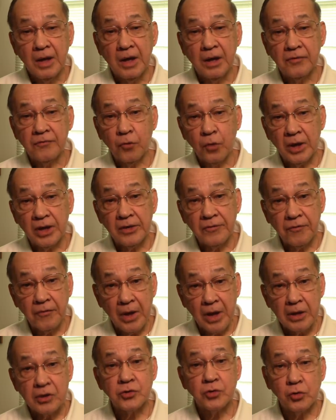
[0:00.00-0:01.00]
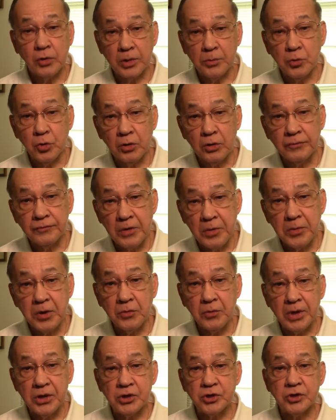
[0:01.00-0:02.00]
Foreign Affairs or the Bureau of
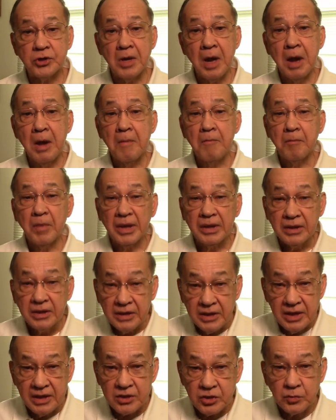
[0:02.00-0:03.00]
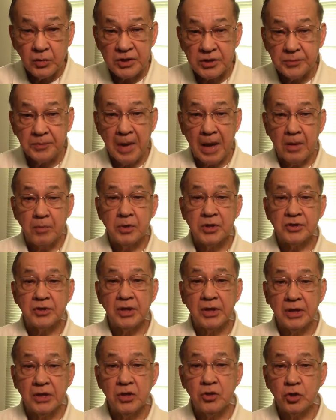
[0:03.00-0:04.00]
Immigration, but this was
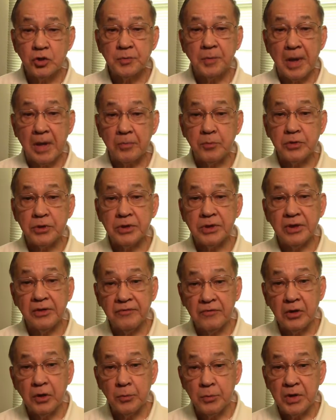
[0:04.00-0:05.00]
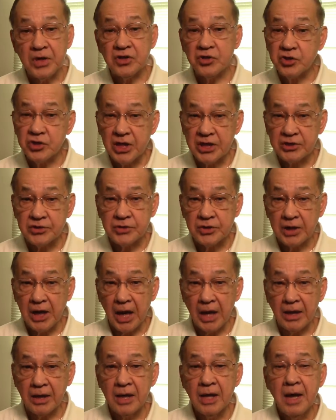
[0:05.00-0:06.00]
published in the newspaper in the Philippines
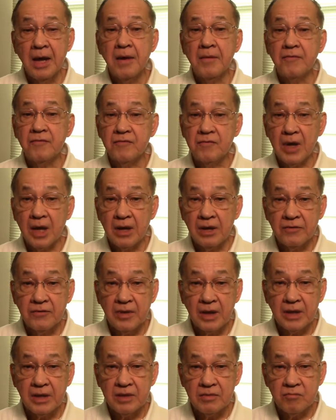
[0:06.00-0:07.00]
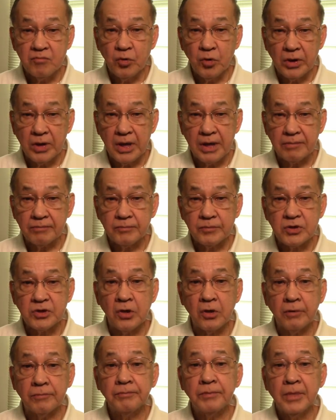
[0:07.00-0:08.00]
yesterday. Very, very important.
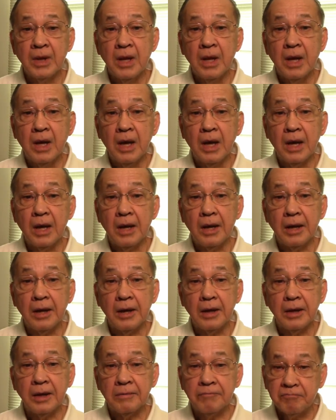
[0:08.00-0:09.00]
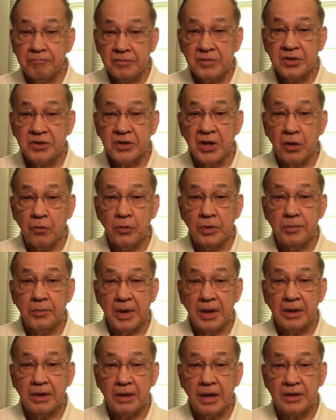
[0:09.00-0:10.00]
So, stay
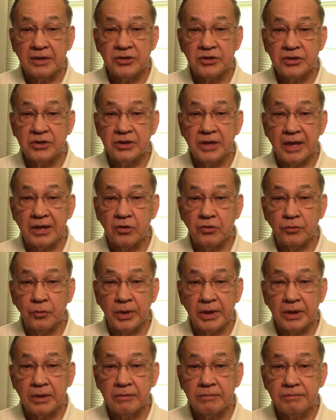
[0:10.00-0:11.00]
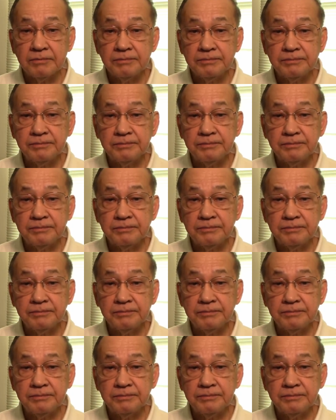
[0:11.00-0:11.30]
with me. Let's get on with it.